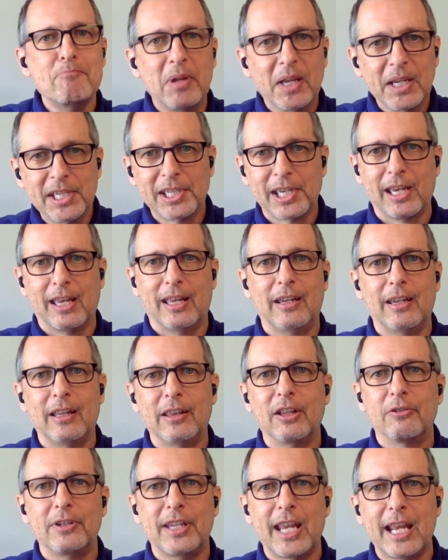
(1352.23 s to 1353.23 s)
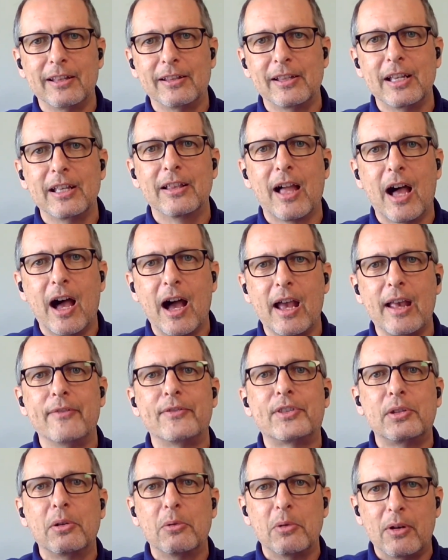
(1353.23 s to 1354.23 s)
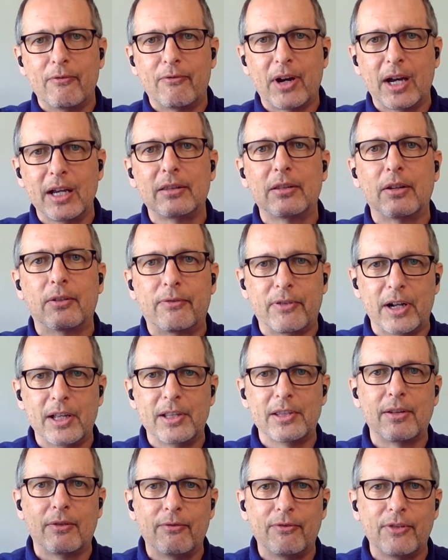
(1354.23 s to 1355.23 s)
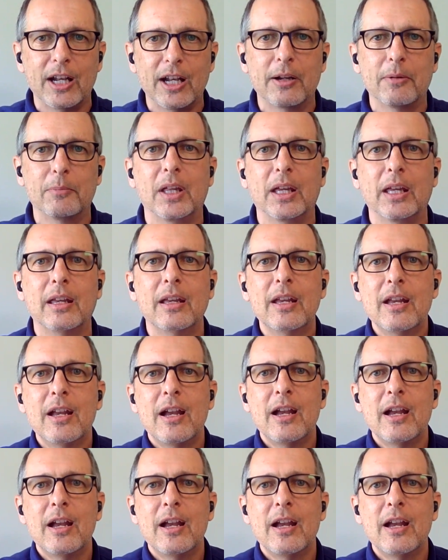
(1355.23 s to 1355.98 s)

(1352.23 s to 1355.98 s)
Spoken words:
mission in their daily lives to invite their friends and family